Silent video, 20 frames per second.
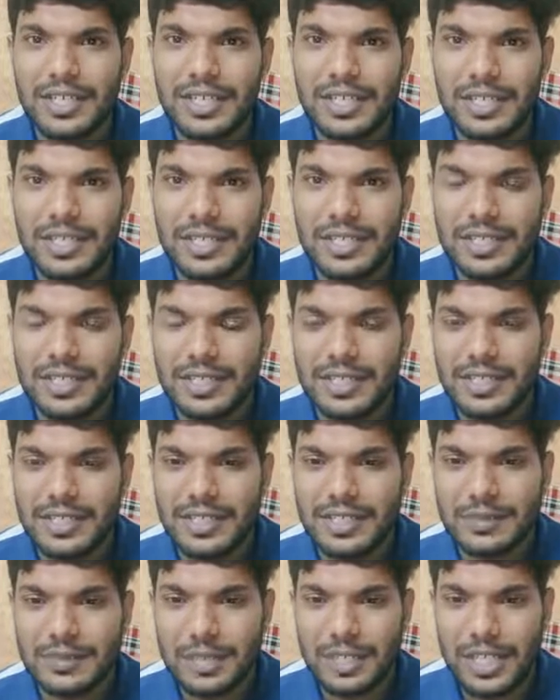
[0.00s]

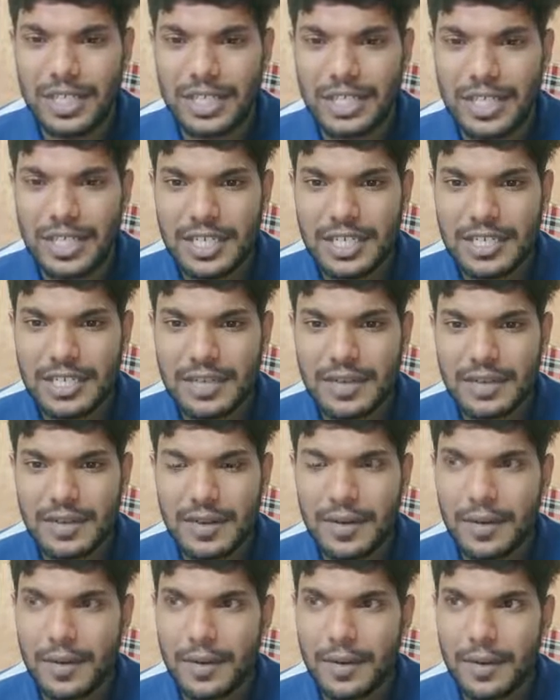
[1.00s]
some changes
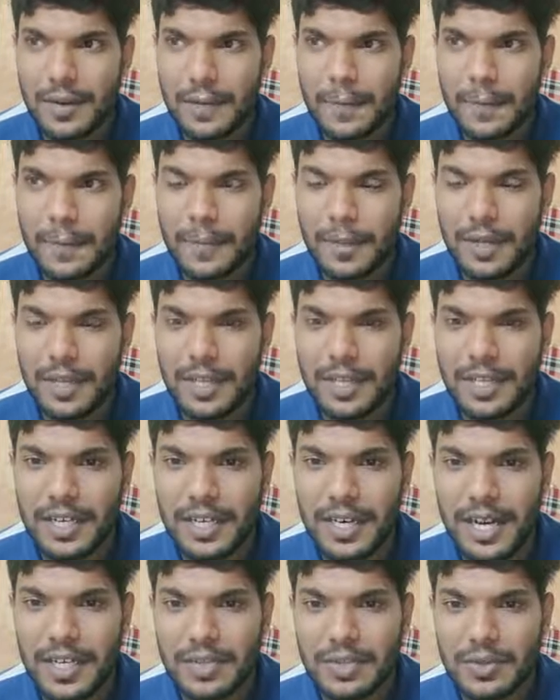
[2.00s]
in our
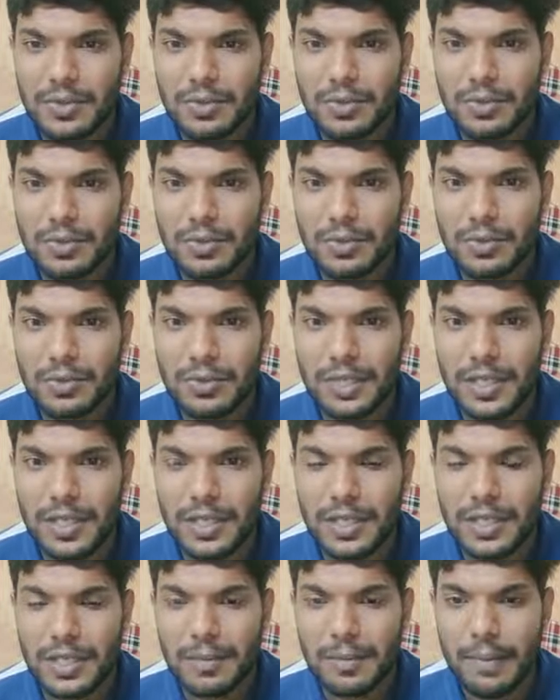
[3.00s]
class to
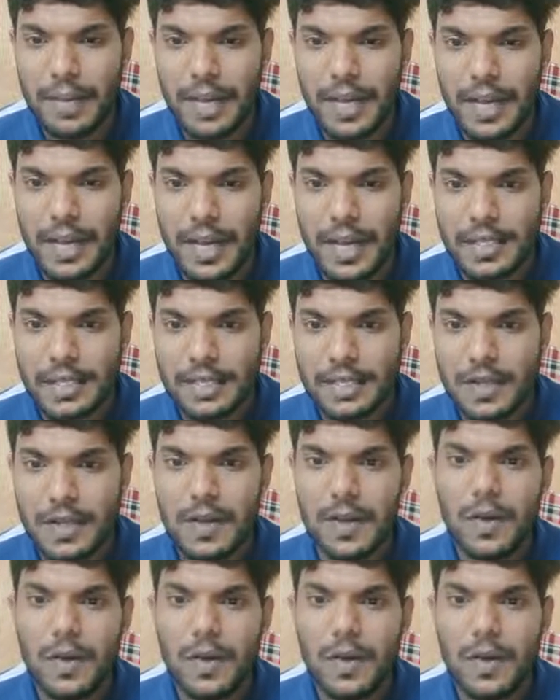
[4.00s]
the main class,